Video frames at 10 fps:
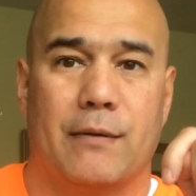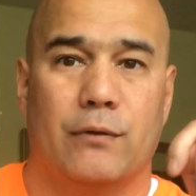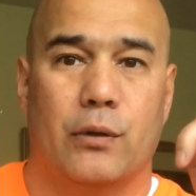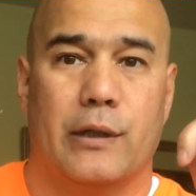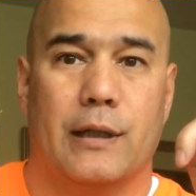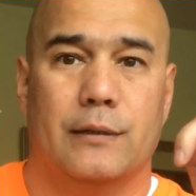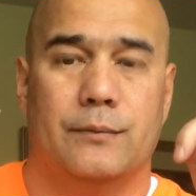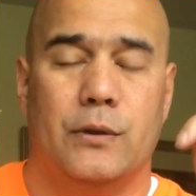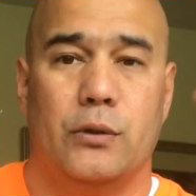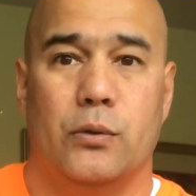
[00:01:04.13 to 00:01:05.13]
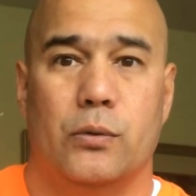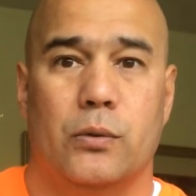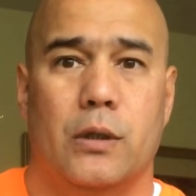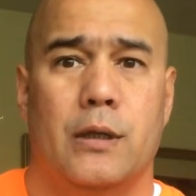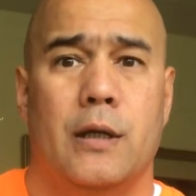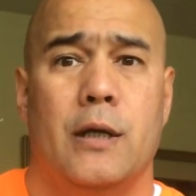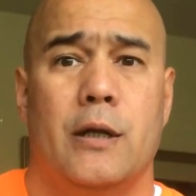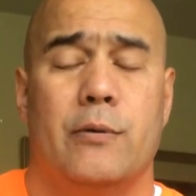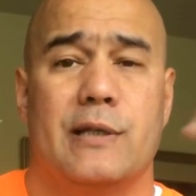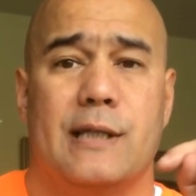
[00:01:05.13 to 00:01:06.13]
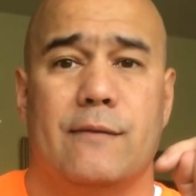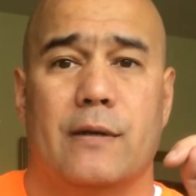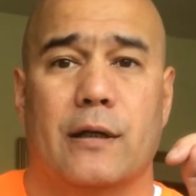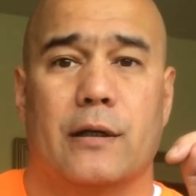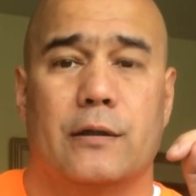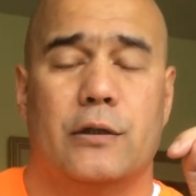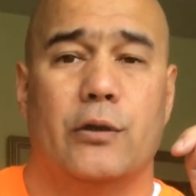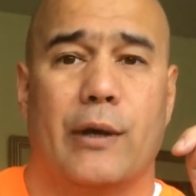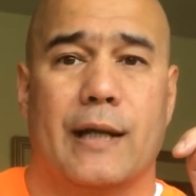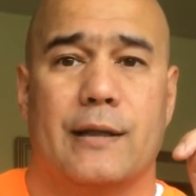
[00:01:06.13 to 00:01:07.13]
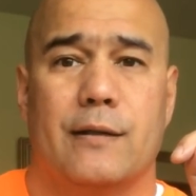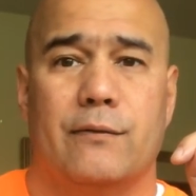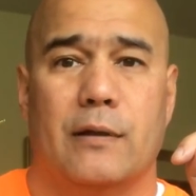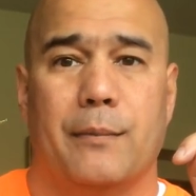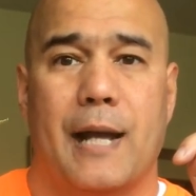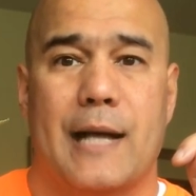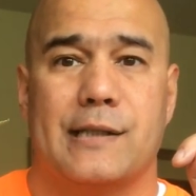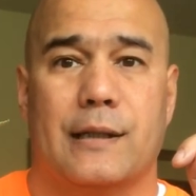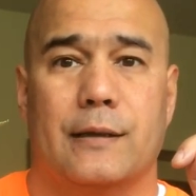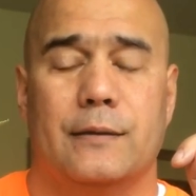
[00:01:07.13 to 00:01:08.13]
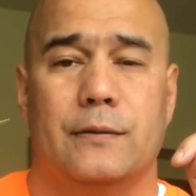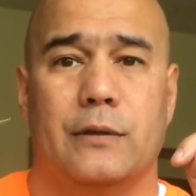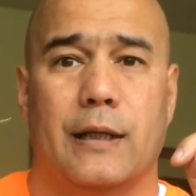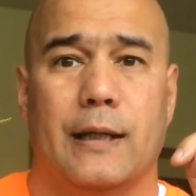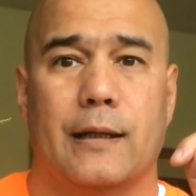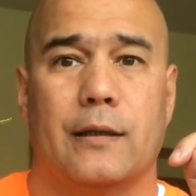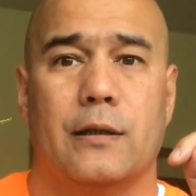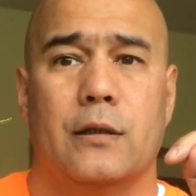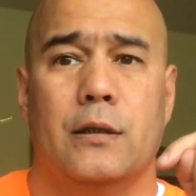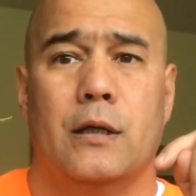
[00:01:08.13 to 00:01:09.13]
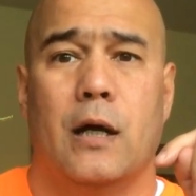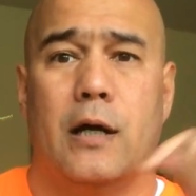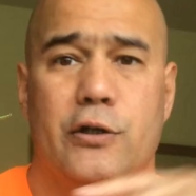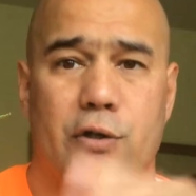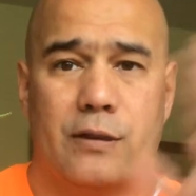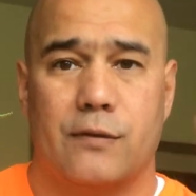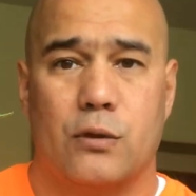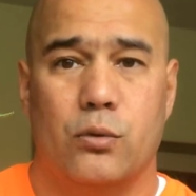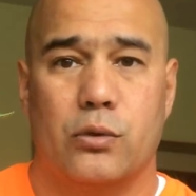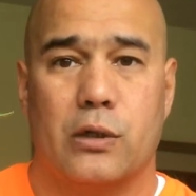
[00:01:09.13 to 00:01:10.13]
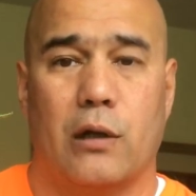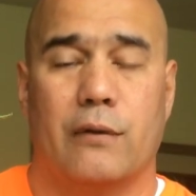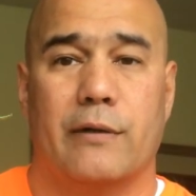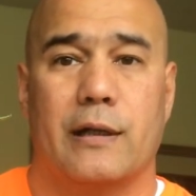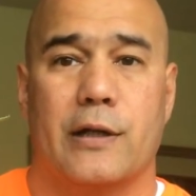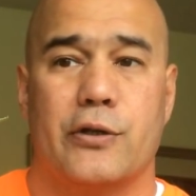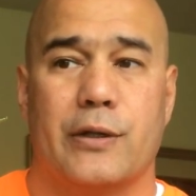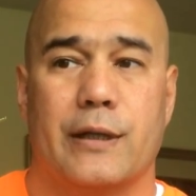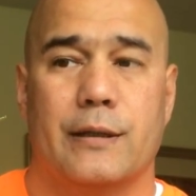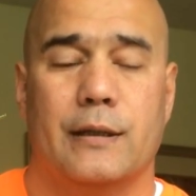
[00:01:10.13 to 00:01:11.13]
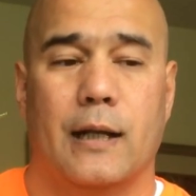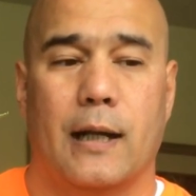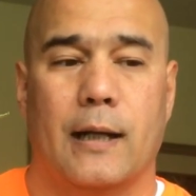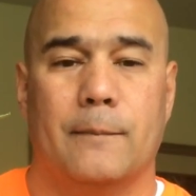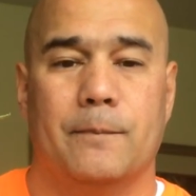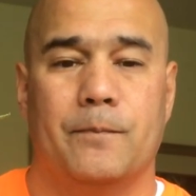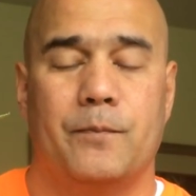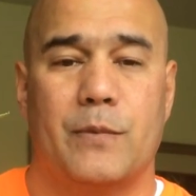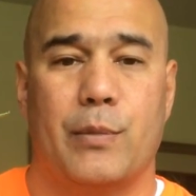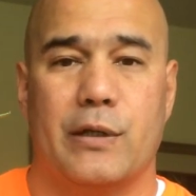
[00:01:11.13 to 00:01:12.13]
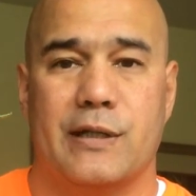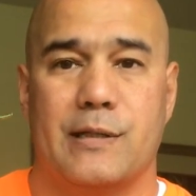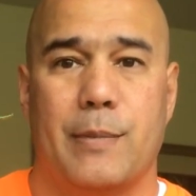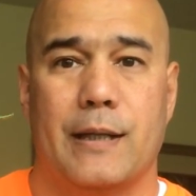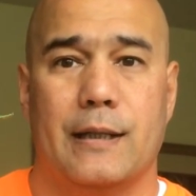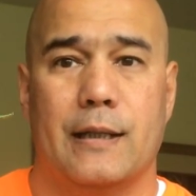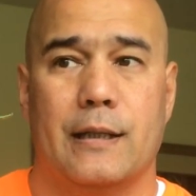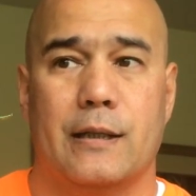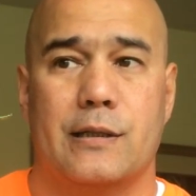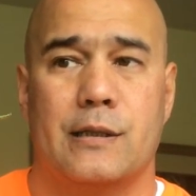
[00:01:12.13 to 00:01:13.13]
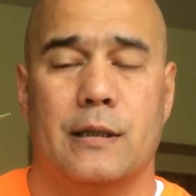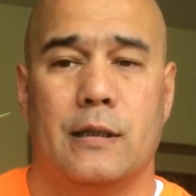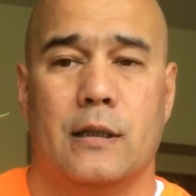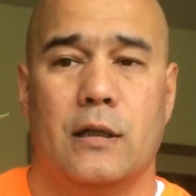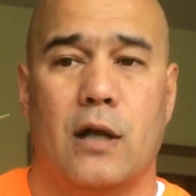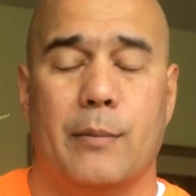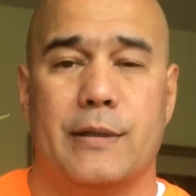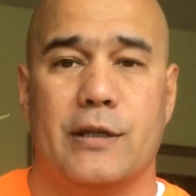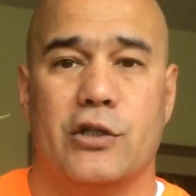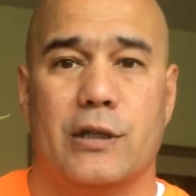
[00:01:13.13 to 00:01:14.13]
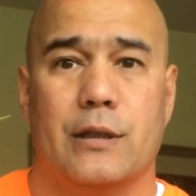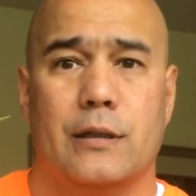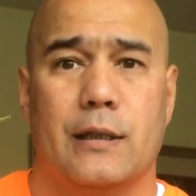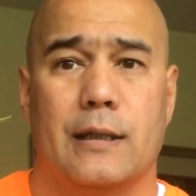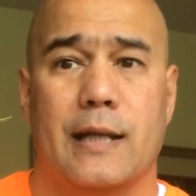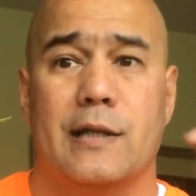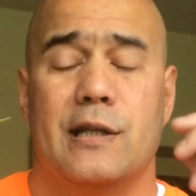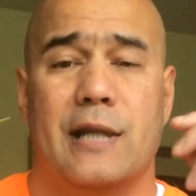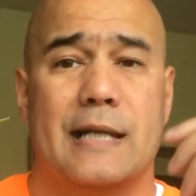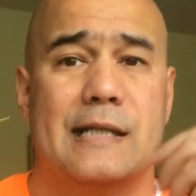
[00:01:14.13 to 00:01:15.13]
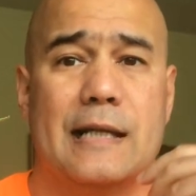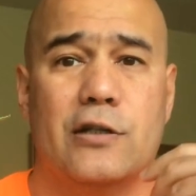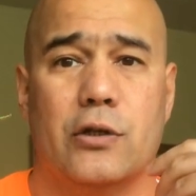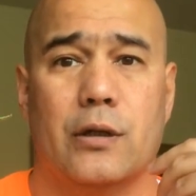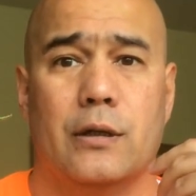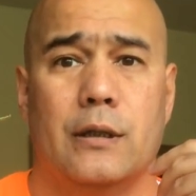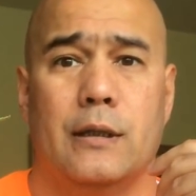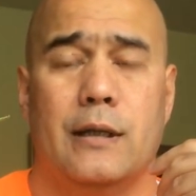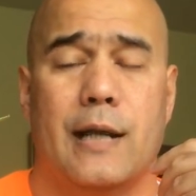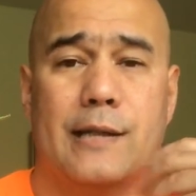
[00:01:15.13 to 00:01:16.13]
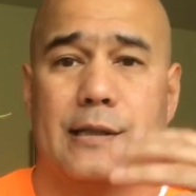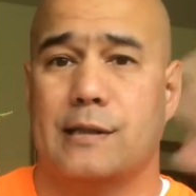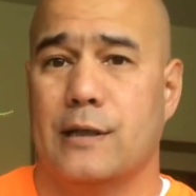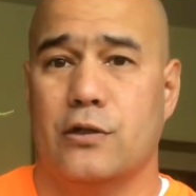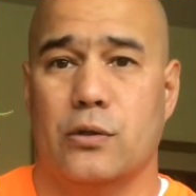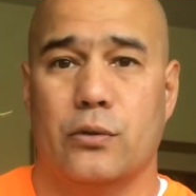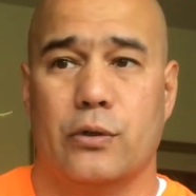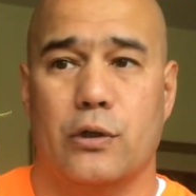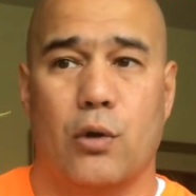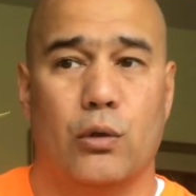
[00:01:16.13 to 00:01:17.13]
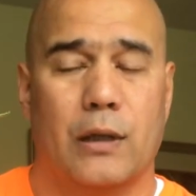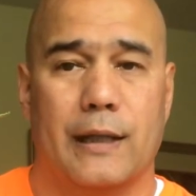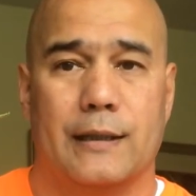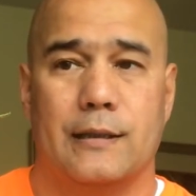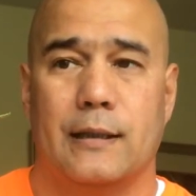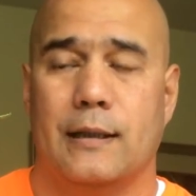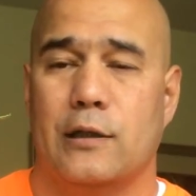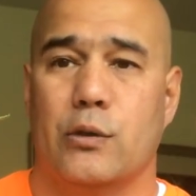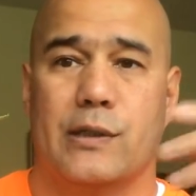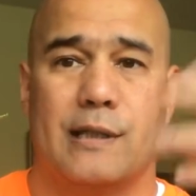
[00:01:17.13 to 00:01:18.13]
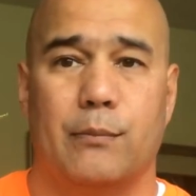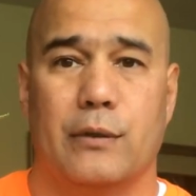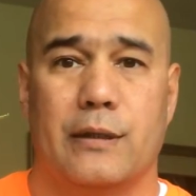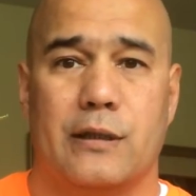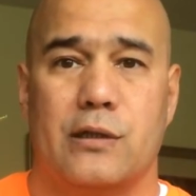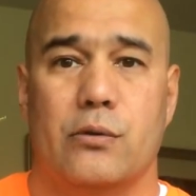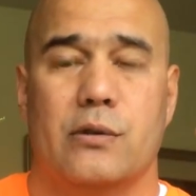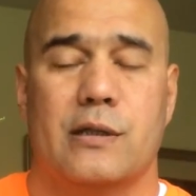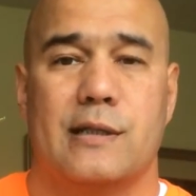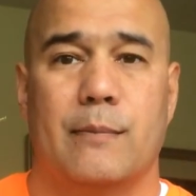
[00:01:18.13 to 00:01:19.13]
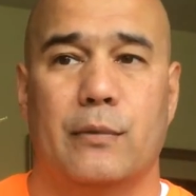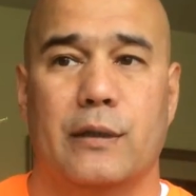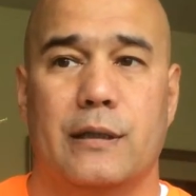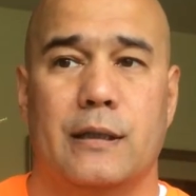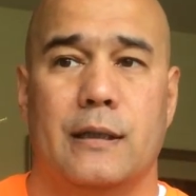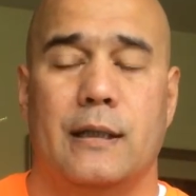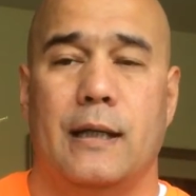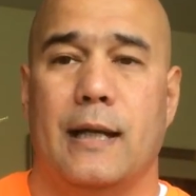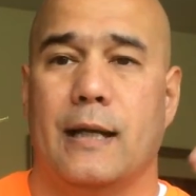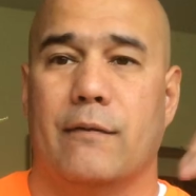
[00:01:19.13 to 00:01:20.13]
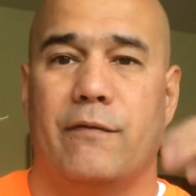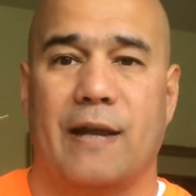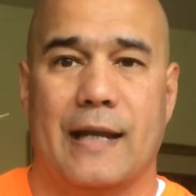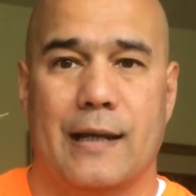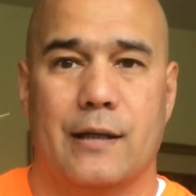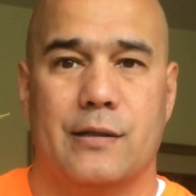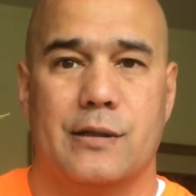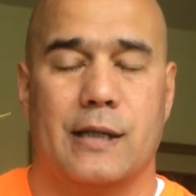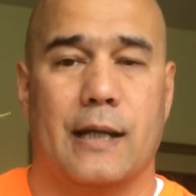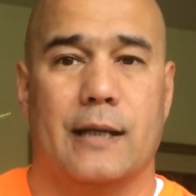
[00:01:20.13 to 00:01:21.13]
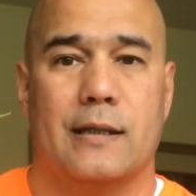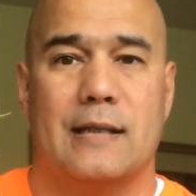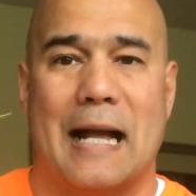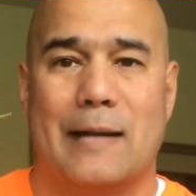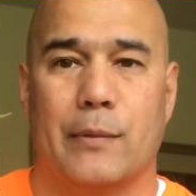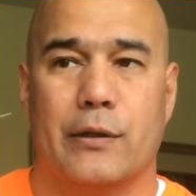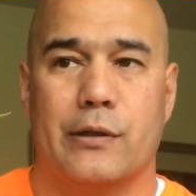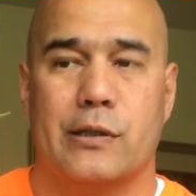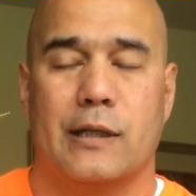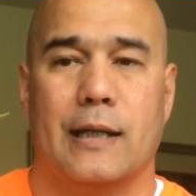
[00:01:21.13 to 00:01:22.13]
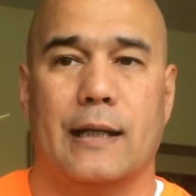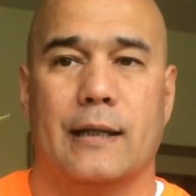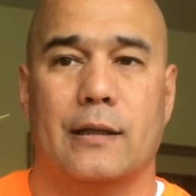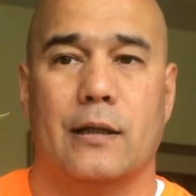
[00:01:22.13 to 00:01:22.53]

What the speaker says: Florida, who received a grant from NASA, and hundreds of schools all over the country participate in this competition. And then NASA sends you the grow light, and you assemble it, the students assemble it, and fans and timers and